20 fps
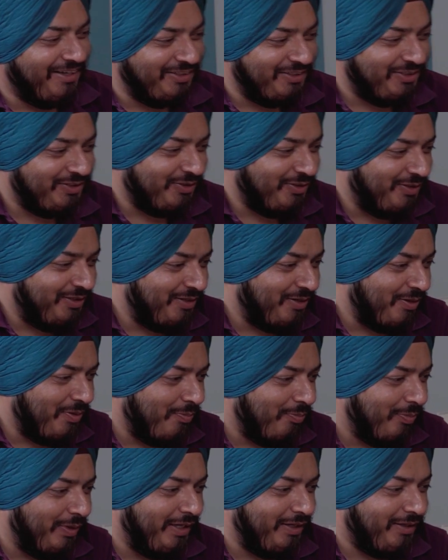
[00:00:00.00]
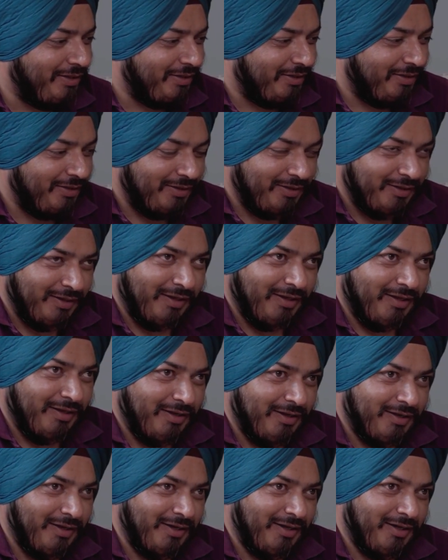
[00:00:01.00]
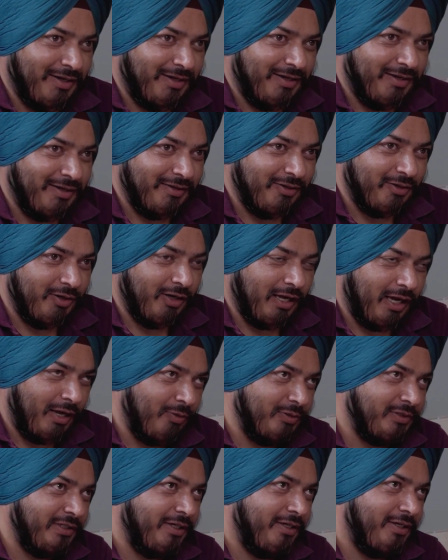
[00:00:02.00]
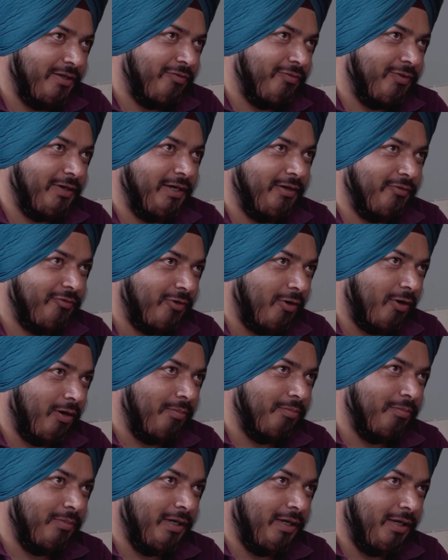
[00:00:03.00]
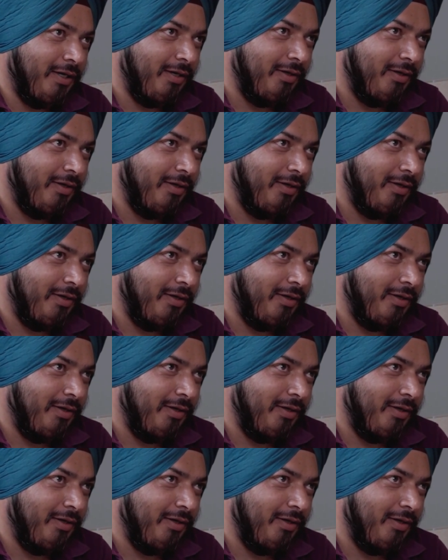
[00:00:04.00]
Understood. But how is it different from